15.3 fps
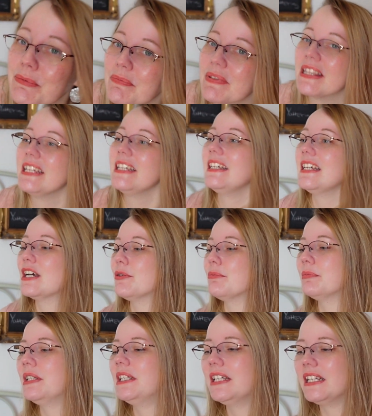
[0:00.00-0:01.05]
up
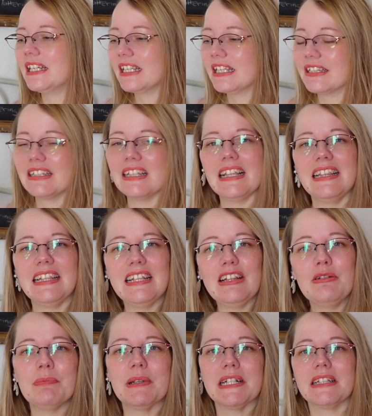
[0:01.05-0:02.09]
the a
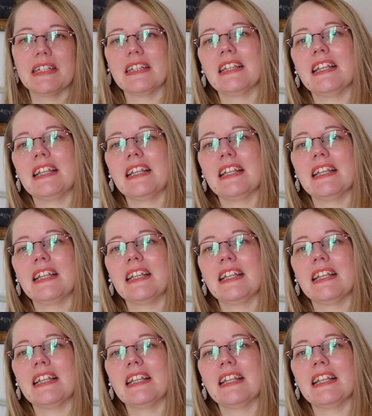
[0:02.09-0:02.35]
little bit,